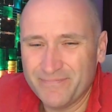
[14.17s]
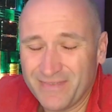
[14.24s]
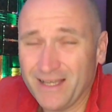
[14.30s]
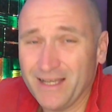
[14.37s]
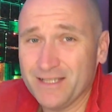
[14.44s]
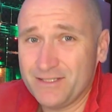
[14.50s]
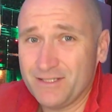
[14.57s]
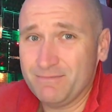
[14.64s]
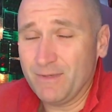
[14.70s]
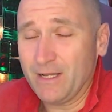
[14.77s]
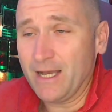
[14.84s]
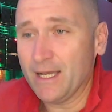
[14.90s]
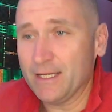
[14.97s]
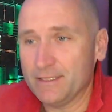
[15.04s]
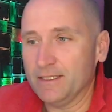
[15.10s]
as
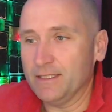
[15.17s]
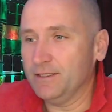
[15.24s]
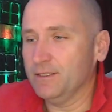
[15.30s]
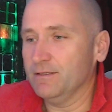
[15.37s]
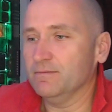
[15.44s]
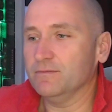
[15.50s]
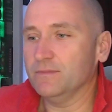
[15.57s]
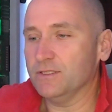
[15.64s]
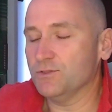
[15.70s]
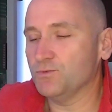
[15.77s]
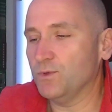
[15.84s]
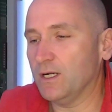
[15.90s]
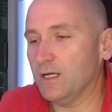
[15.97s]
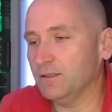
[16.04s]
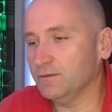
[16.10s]
I did as
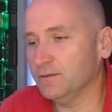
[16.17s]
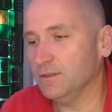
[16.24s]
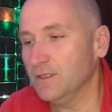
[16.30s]
well.